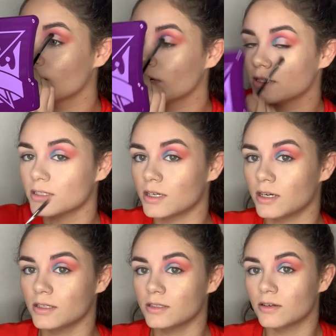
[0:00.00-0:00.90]
It's not
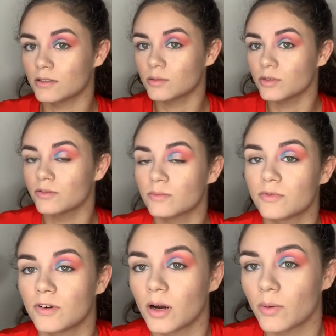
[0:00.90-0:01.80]
as noticeable from
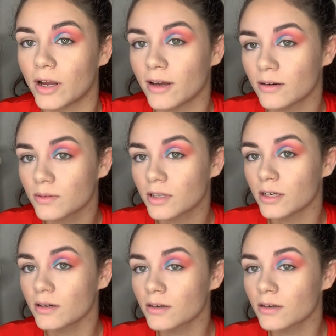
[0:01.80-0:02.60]
far away, I don't think.